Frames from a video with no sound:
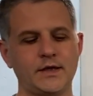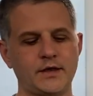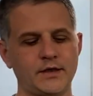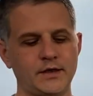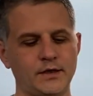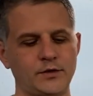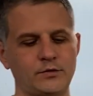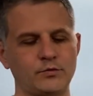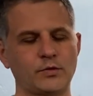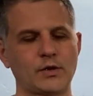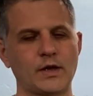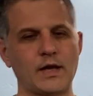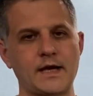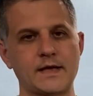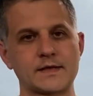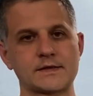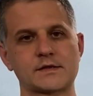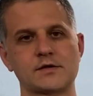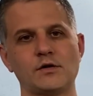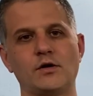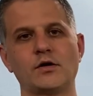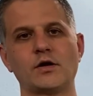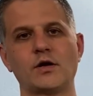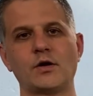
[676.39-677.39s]
and it will
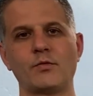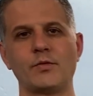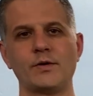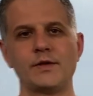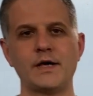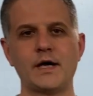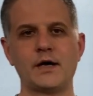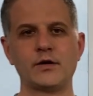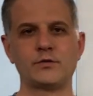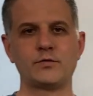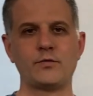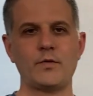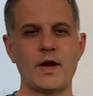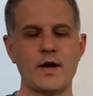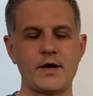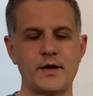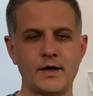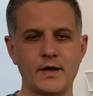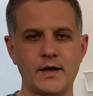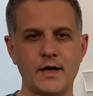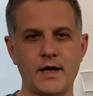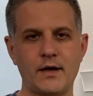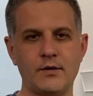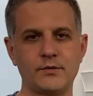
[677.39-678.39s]
last longer without
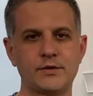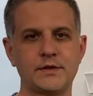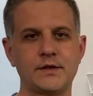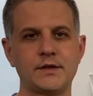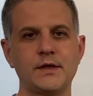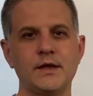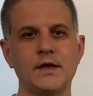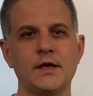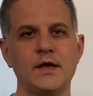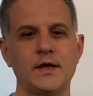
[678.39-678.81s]
wearing out,